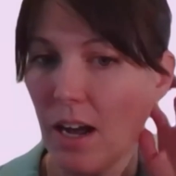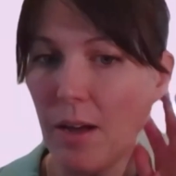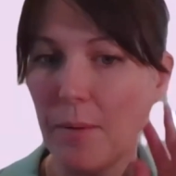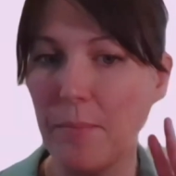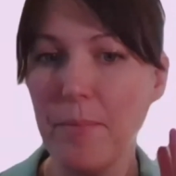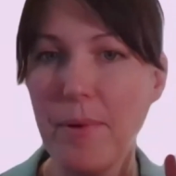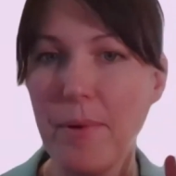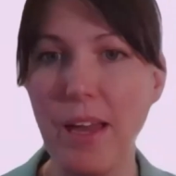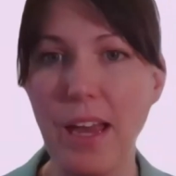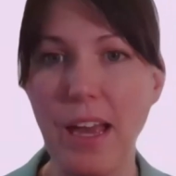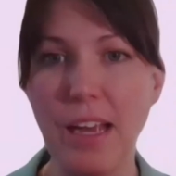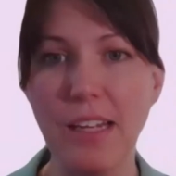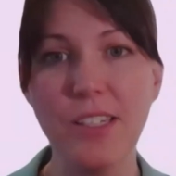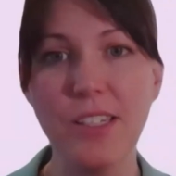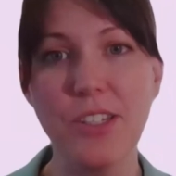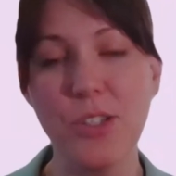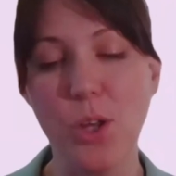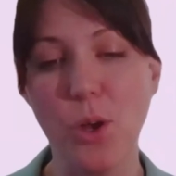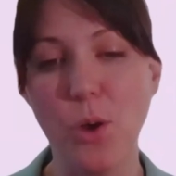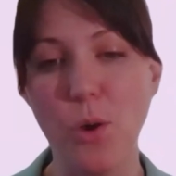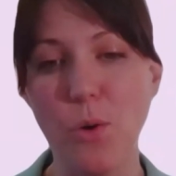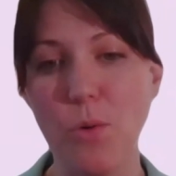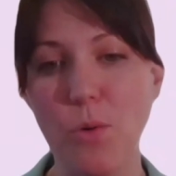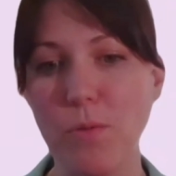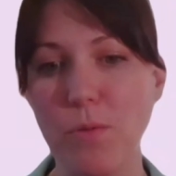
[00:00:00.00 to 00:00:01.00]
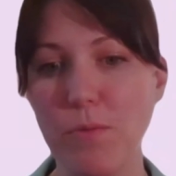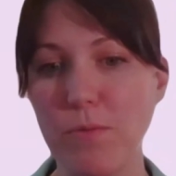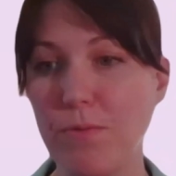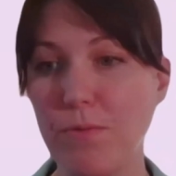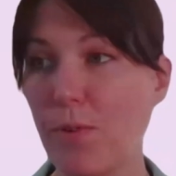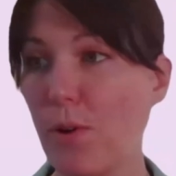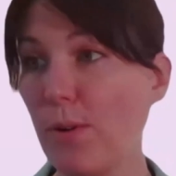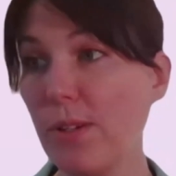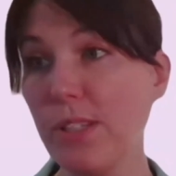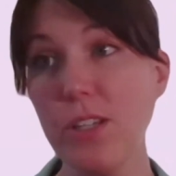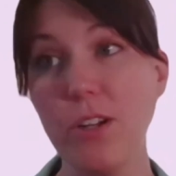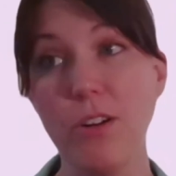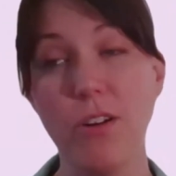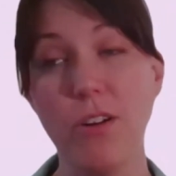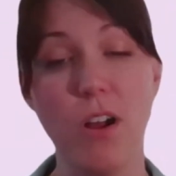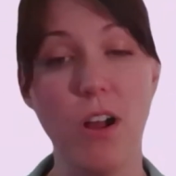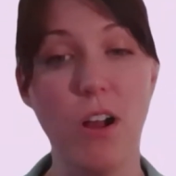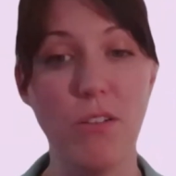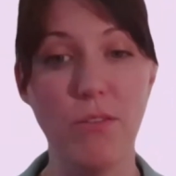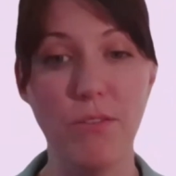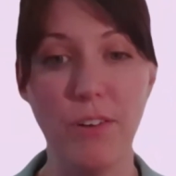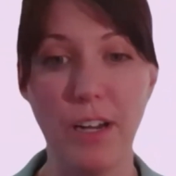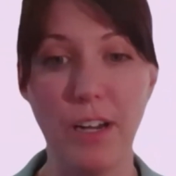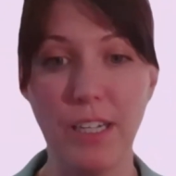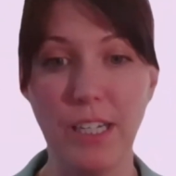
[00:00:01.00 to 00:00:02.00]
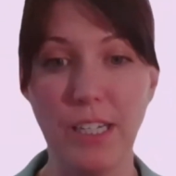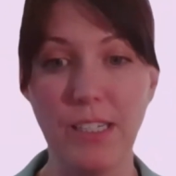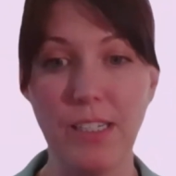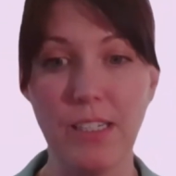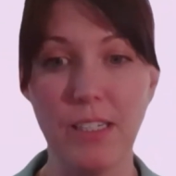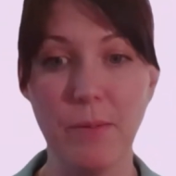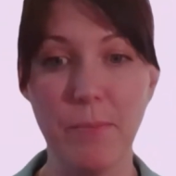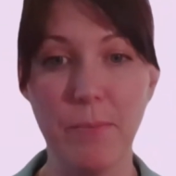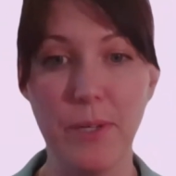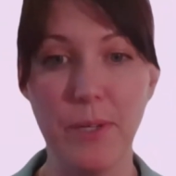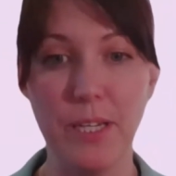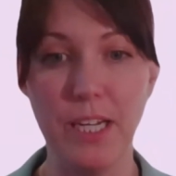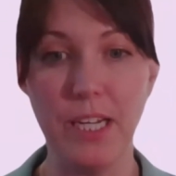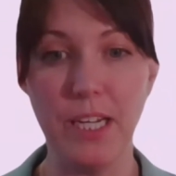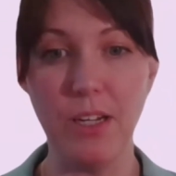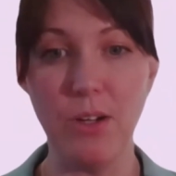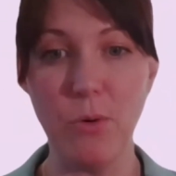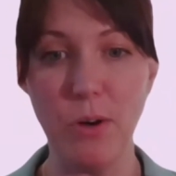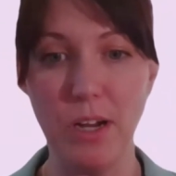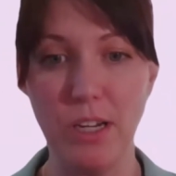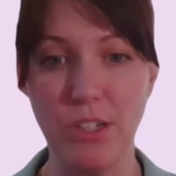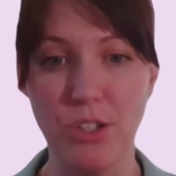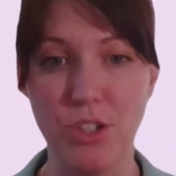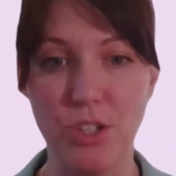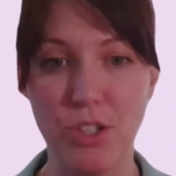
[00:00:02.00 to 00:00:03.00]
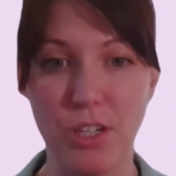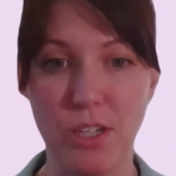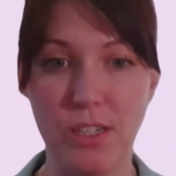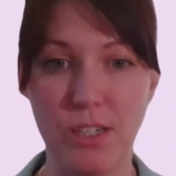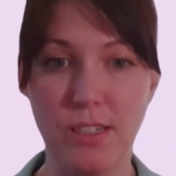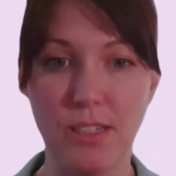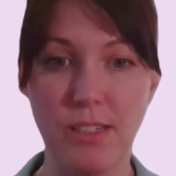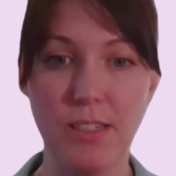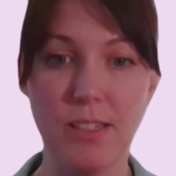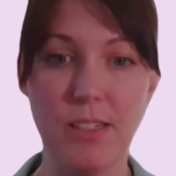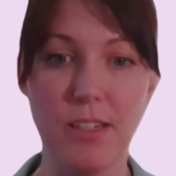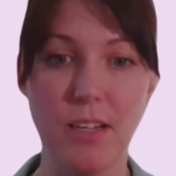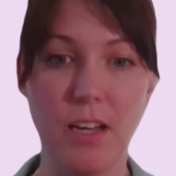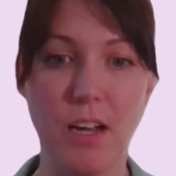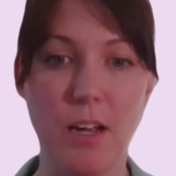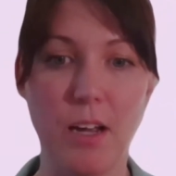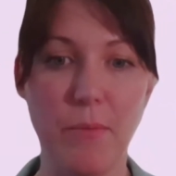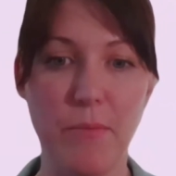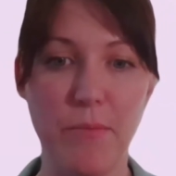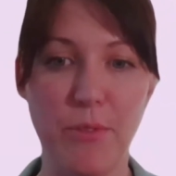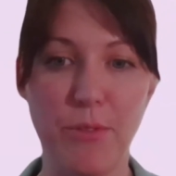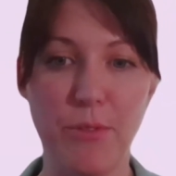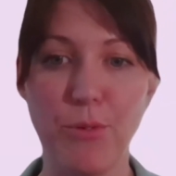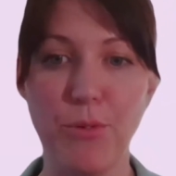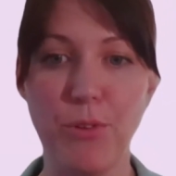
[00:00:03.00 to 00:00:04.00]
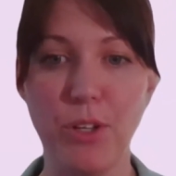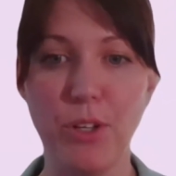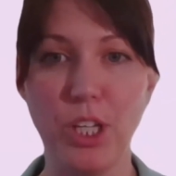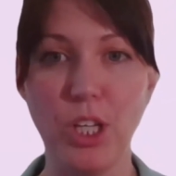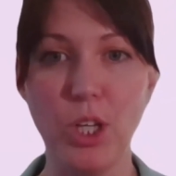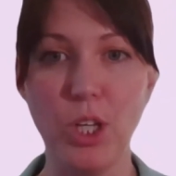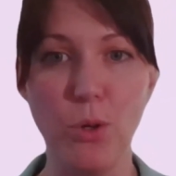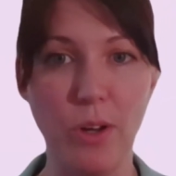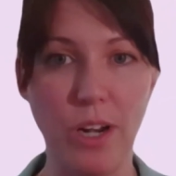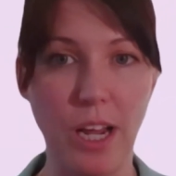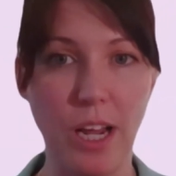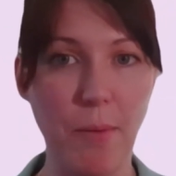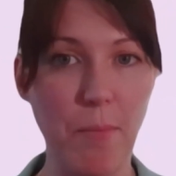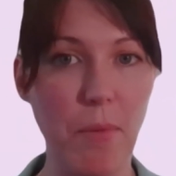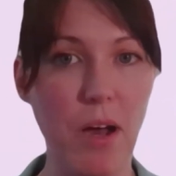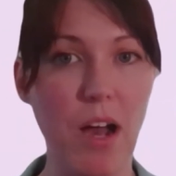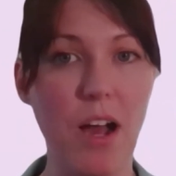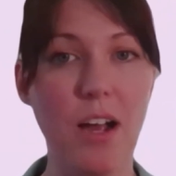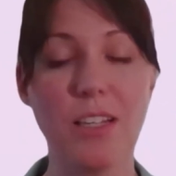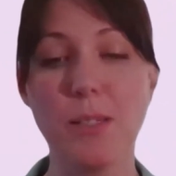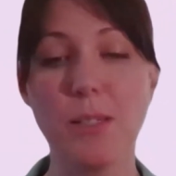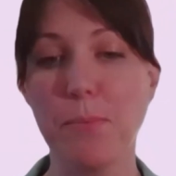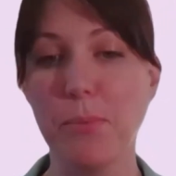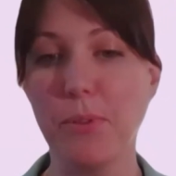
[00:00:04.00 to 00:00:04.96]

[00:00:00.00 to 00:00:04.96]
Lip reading: And so folks are already submitting questions through the Q&A box.